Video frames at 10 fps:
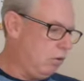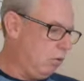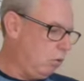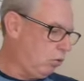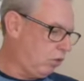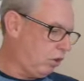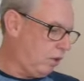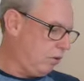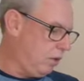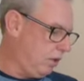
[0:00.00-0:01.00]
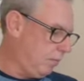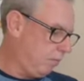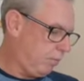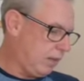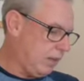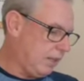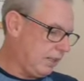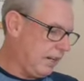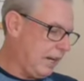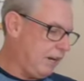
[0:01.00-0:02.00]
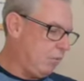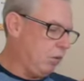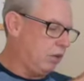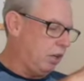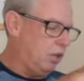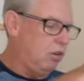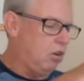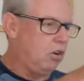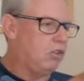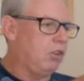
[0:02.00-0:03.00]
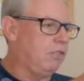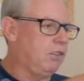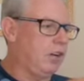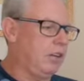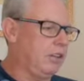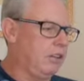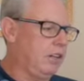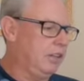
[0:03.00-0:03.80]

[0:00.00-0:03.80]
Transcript: also came with a lot of other